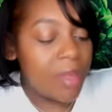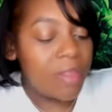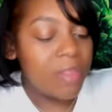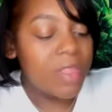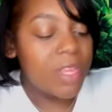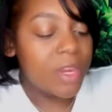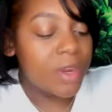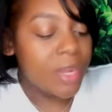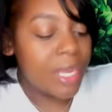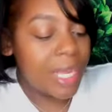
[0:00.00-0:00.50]

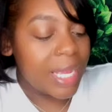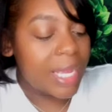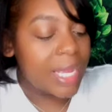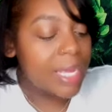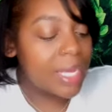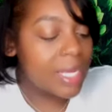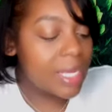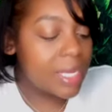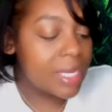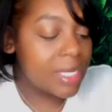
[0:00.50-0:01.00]
There
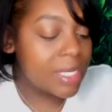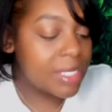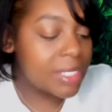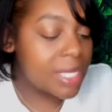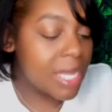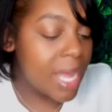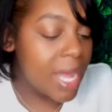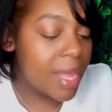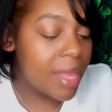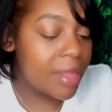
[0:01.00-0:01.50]
is
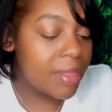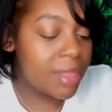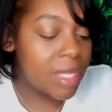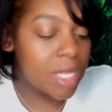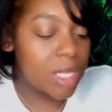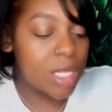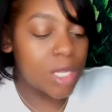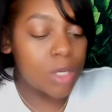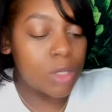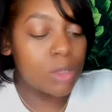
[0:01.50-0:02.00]
the
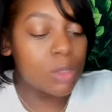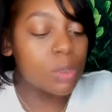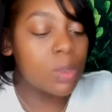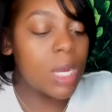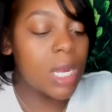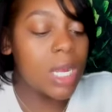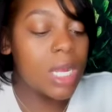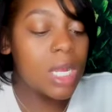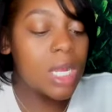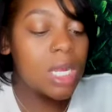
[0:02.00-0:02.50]
little